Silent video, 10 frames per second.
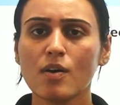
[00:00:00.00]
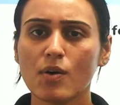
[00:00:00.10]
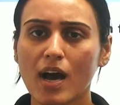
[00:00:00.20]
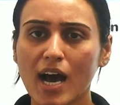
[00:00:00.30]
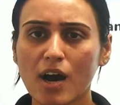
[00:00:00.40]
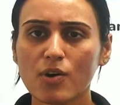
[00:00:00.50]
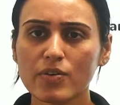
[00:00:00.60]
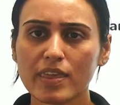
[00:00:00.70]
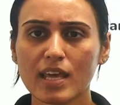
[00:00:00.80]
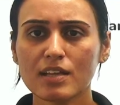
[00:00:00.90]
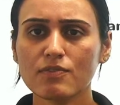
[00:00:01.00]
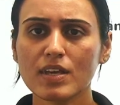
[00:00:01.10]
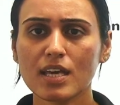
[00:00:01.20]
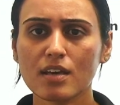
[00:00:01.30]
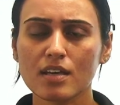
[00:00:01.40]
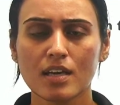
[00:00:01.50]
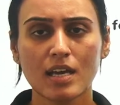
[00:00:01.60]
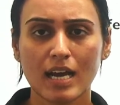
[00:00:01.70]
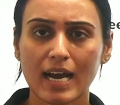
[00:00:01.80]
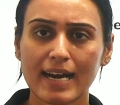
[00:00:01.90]
how can we
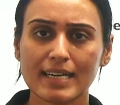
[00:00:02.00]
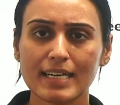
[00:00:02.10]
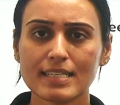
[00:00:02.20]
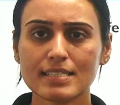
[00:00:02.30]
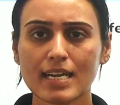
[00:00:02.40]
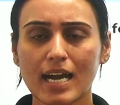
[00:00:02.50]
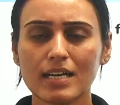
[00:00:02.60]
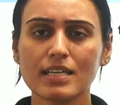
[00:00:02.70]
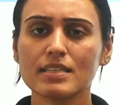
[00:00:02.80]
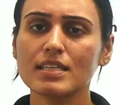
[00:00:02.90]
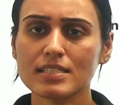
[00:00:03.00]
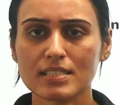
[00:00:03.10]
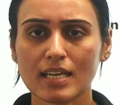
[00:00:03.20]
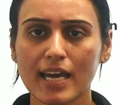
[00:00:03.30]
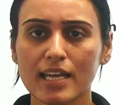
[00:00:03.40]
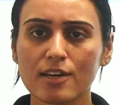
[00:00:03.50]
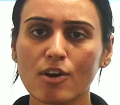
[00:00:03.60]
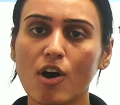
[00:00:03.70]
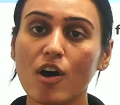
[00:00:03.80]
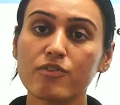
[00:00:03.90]
understand this kind
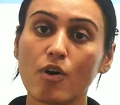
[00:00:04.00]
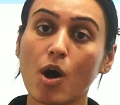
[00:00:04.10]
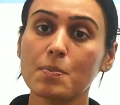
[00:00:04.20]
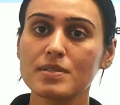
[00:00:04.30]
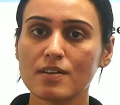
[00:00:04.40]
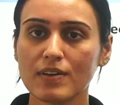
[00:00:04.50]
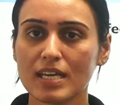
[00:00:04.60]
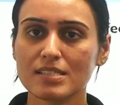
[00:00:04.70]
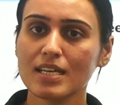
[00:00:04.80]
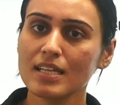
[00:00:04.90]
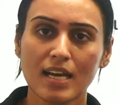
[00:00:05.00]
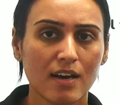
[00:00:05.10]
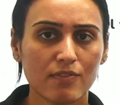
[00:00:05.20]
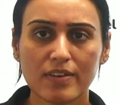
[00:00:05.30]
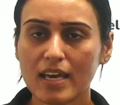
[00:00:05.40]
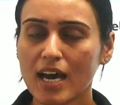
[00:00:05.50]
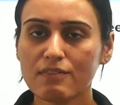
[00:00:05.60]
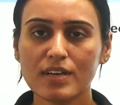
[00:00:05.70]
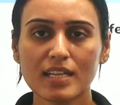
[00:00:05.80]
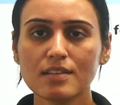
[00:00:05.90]
of observation? We have
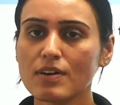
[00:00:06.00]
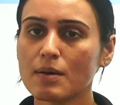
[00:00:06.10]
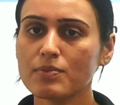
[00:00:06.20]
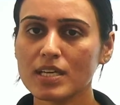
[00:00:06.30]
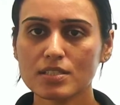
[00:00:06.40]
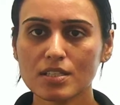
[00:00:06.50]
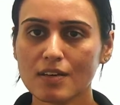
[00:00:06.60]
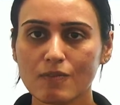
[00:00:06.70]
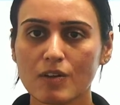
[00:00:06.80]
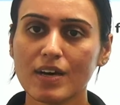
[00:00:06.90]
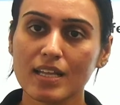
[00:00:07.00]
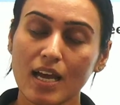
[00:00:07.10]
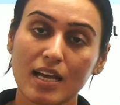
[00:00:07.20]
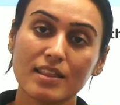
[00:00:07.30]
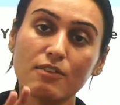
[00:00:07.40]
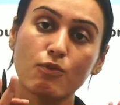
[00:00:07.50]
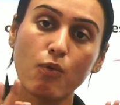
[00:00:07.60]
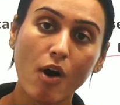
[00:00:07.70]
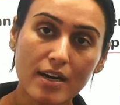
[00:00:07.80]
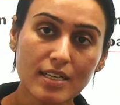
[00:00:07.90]
done evaporation, everyone. The
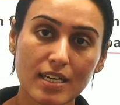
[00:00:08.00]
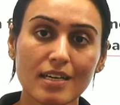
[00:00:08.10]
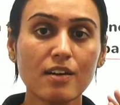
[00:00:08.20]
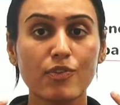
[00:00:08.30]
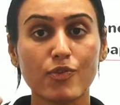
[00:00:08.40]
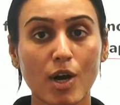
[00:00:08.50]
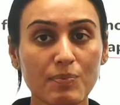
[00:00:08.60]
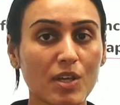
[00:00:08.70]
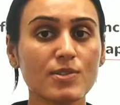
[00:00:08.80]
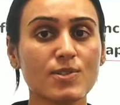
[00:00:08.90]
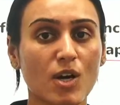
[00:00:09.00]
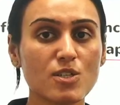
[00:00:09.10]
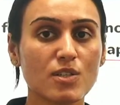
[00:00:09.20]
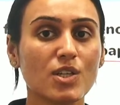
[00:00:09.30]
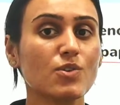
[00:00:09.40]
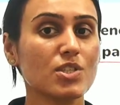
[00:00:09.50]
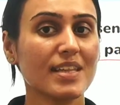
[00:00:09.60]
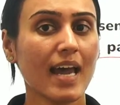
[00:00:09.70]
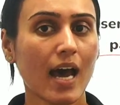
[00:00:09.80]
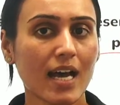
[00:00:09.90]
water from your salt solution
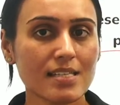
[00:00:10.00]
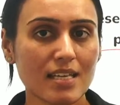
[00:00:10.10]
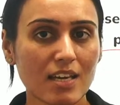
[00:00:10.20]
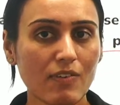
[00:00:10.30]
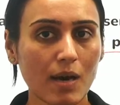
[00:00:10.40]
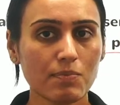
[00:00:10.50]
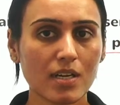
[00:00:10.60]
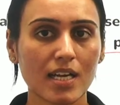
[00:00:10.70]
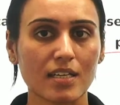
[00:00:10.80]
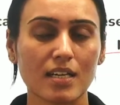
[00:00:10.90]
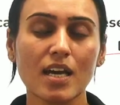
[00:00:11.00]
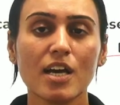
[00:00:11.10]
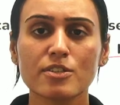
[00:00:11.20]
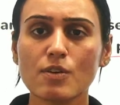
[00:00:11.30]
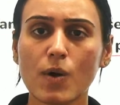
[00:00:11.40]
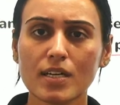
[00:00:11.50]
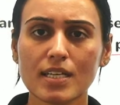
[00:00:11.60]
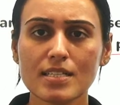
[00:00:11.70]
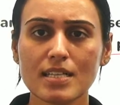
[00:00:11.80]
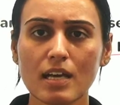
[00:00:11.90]
has evaporated. So what is
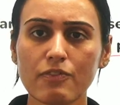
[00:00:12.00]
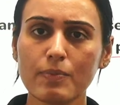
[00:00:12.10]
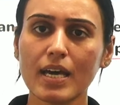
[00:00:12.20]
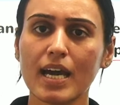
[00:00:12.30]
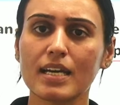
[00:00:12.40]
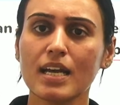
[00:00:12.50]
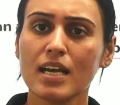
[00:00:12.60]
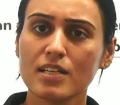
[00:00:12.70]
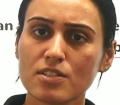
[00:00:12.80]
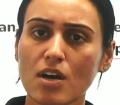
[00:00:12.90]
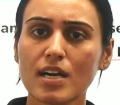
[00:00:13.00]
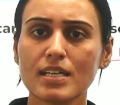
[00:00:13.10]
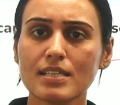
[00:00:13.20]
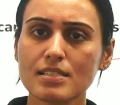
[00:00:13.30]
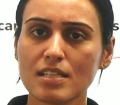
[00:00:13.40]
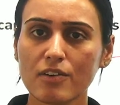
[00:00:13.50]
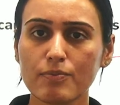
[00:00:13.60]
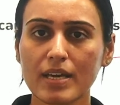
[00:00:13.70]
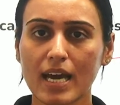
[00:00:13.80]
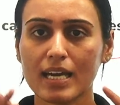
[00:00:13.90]
left behind? Salt is left
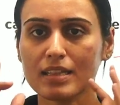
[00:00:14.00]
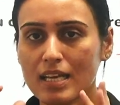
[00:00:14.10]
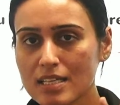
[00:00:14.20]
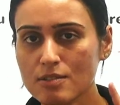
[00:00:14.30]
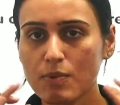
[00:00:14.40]
behind in small